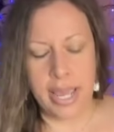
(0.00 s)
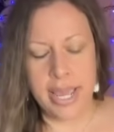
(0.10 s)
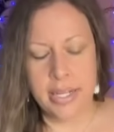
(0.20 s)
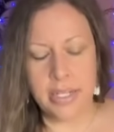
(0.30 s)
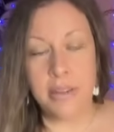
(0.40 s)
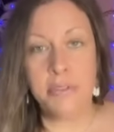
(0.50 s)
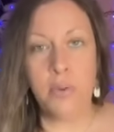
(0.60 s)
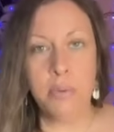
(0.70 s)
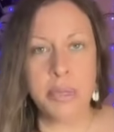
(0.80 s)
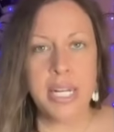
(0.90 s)
And if
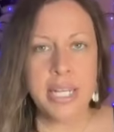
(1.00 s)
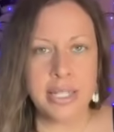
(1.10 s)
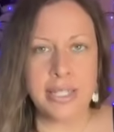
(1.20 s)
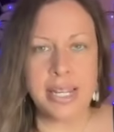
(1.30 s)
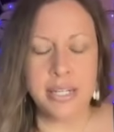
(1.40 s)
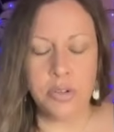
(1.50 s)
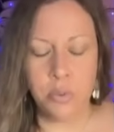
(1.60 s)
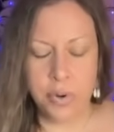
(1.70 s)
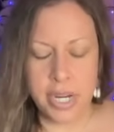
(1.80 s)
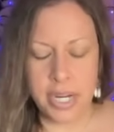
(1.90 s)
there will be an extended
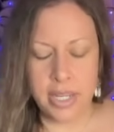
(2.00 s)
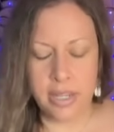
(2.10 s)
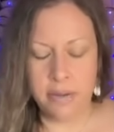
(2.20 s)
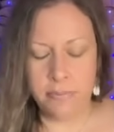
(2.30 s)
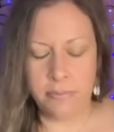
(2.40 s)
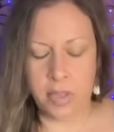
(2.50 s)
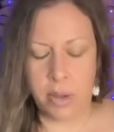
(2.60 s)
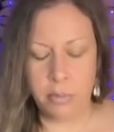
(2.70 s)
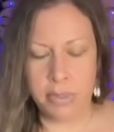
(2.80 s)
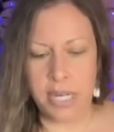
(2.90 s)
reading,
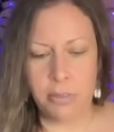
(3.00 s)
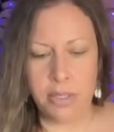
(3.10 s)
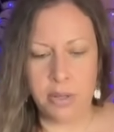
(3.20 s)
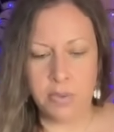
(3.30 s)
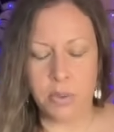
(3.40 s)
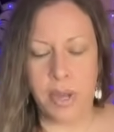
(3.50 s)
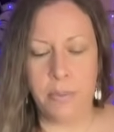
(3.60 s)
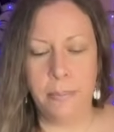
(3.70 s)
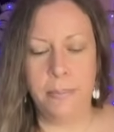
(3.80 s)
that will be down below as well.